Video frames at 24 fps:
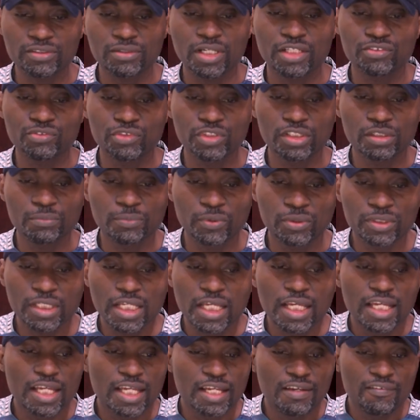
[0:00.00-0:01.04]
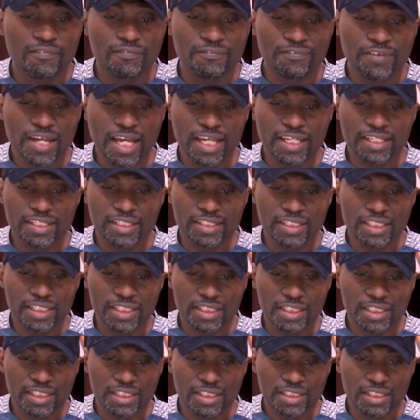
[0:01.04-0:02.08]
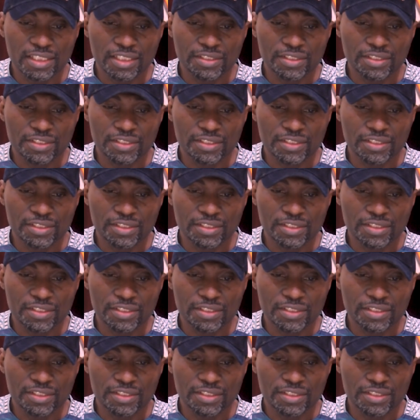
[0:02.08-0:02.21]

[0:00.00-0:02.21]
to our dream report. Finally,